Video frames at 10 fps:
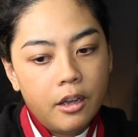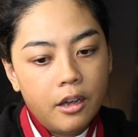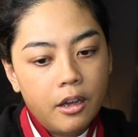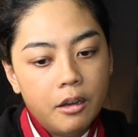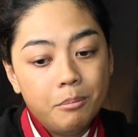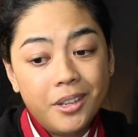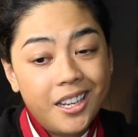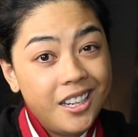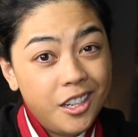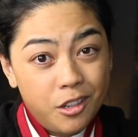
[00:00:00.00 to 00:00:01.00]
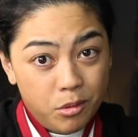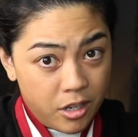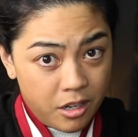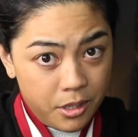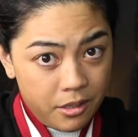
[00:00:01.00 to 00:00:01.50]
any new
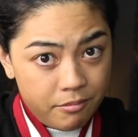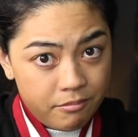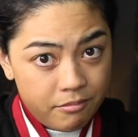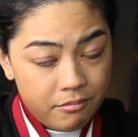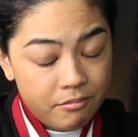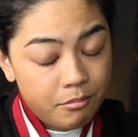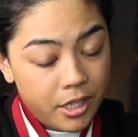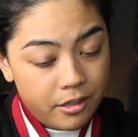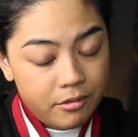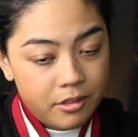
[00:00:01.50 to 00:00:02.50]
hobby, but